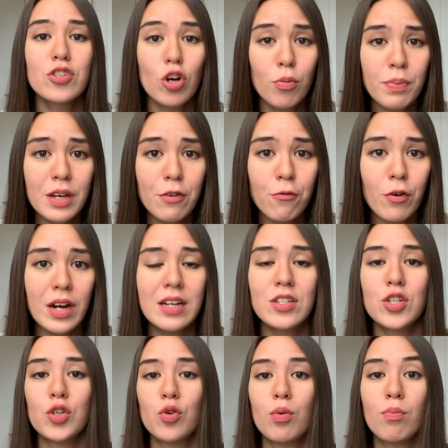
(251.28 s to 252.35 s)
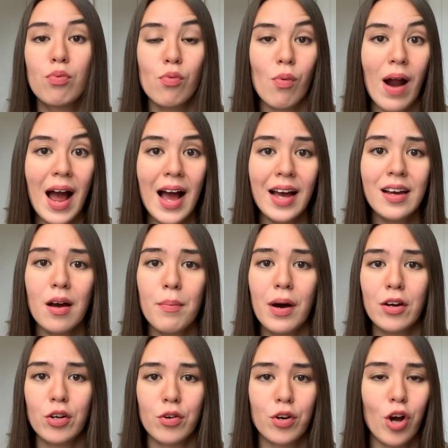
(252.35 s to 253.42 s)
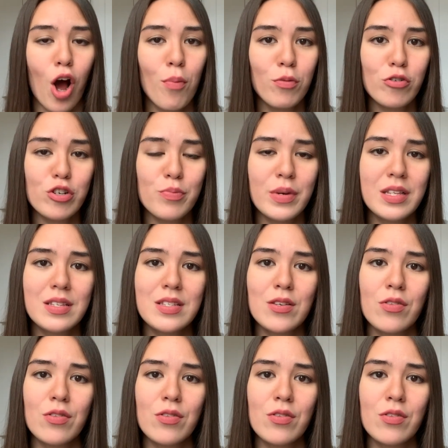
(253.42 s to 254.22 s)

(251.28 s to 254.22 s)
Don't be afraid to brag about your accomplishments